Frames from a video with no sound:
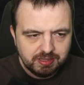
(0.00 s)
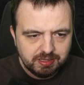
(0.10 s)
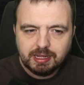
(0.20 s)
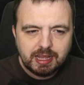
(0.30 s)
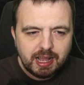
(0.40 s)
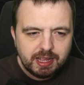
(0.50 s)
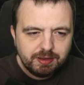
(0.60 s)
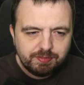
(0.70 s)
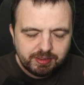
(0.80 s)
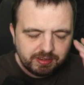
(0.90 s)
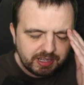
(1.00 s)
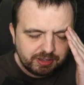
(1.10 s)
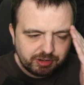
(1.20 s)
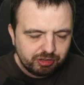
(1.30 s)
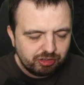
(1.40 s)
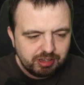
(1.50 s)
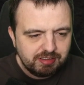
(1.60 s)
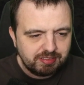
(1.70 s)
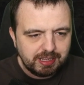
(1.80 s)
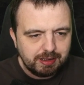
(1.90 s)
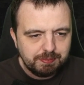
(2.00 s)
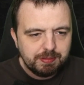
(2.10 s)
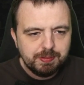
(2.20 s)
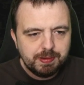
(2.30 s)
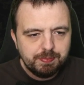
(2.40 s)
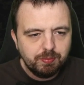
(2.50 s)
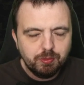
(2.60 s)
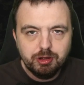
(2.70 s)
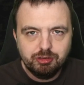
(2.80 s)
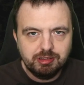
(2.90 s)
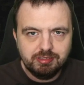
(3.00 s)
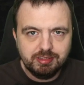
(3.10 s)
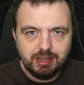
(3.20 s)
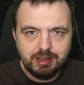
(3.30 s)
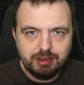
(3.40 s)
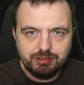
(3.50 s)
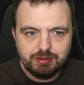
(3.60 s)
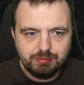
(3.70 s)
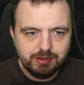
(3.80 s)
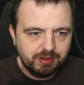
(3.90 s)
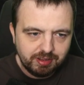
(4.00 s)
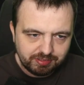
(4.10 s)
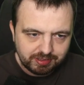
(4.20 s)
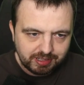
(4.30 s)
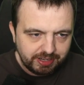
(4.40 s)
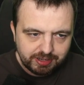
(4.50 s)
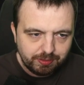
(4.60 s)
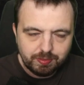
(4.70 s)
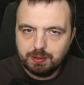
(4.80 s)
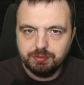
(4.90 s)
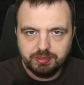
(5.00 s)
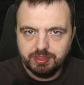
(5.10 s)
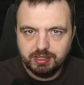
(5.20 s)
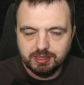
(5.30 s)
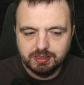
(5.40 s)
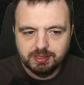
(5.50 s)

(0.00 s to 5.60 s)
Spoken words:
I kind of feel like you could cheese that. Maybe people were cheesing that and I just didn't realize it. I didn't know that was a thing.